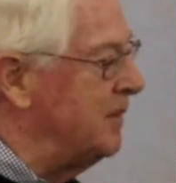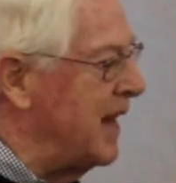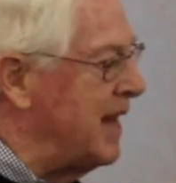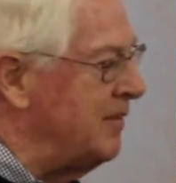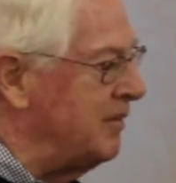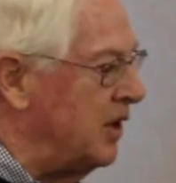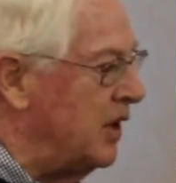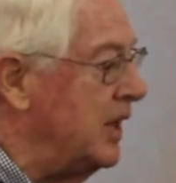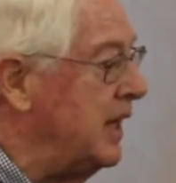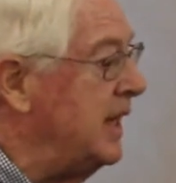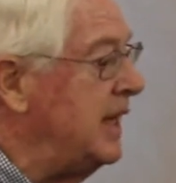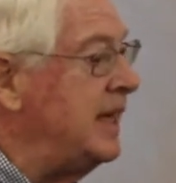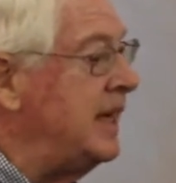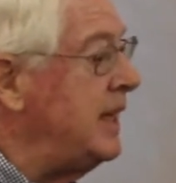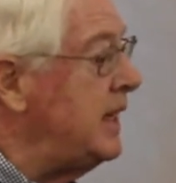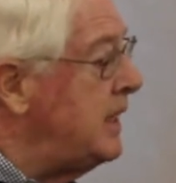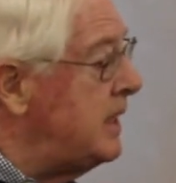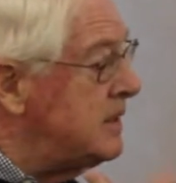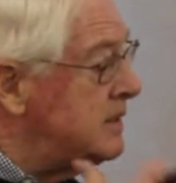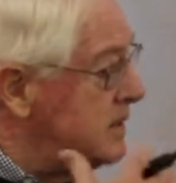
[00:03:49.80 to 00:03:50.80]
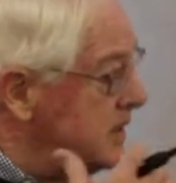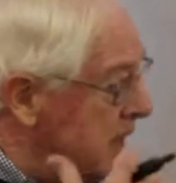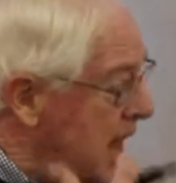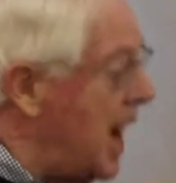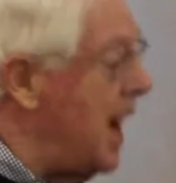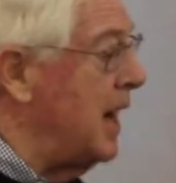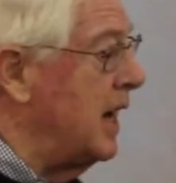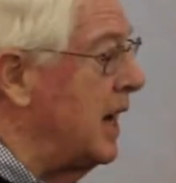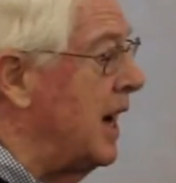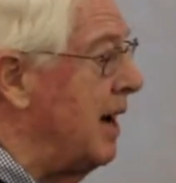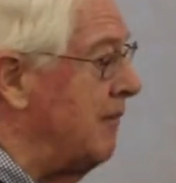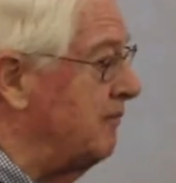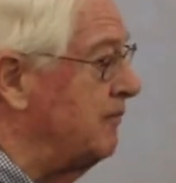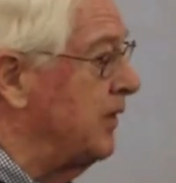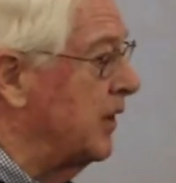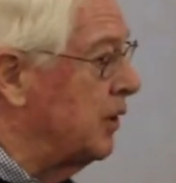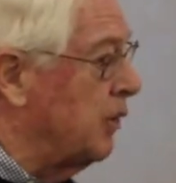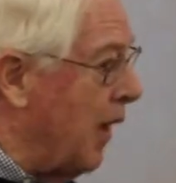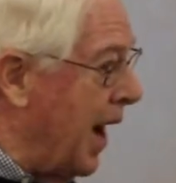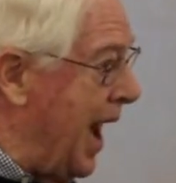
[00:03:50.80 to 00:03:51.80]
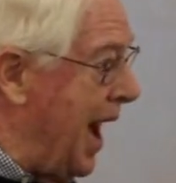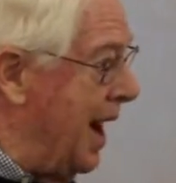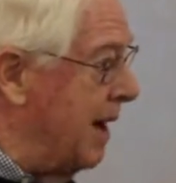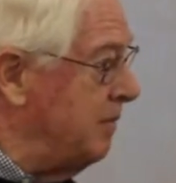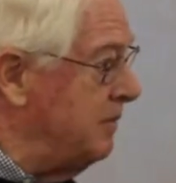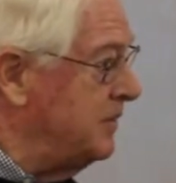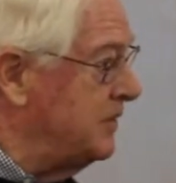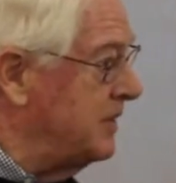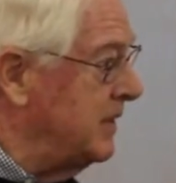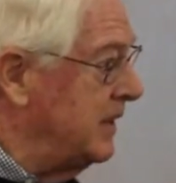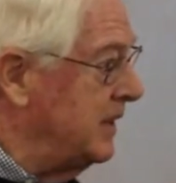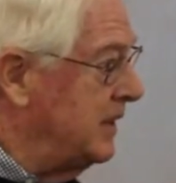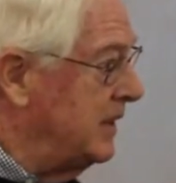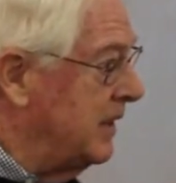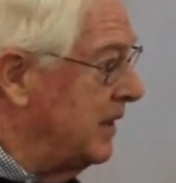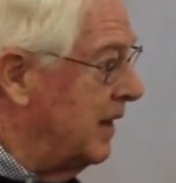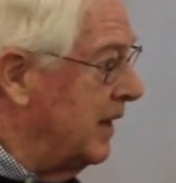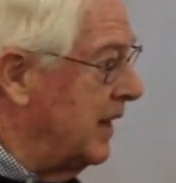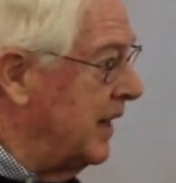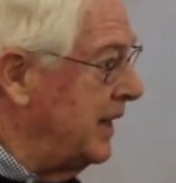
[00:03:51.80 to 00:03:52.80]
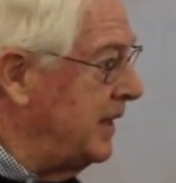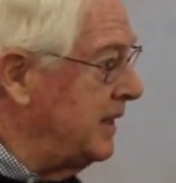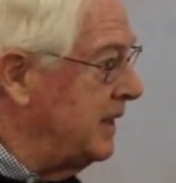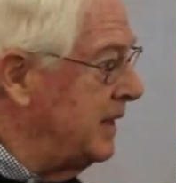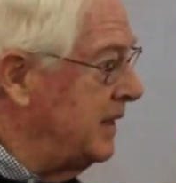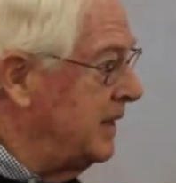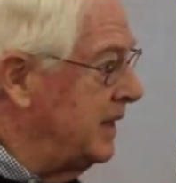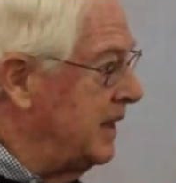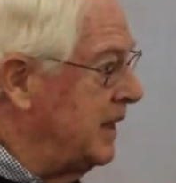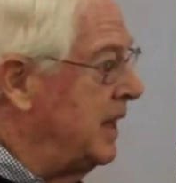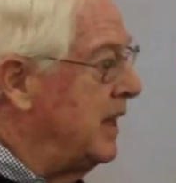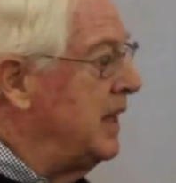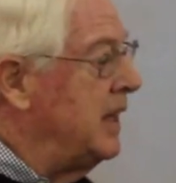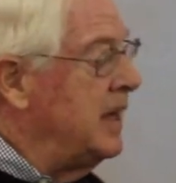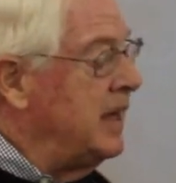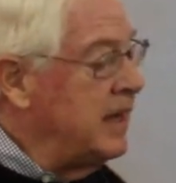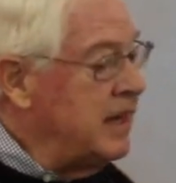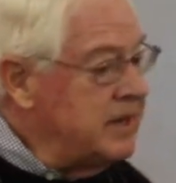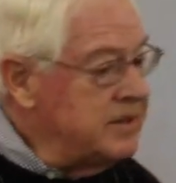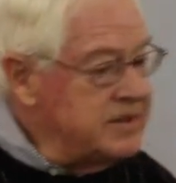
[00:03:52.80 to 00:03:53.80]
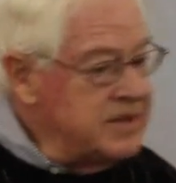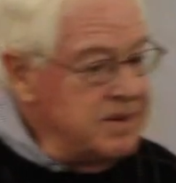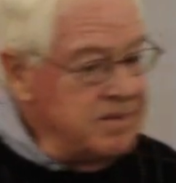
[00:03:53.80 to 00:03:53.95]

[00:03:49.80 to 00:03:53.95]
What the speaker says: level. It is not up for grabs, all right? It is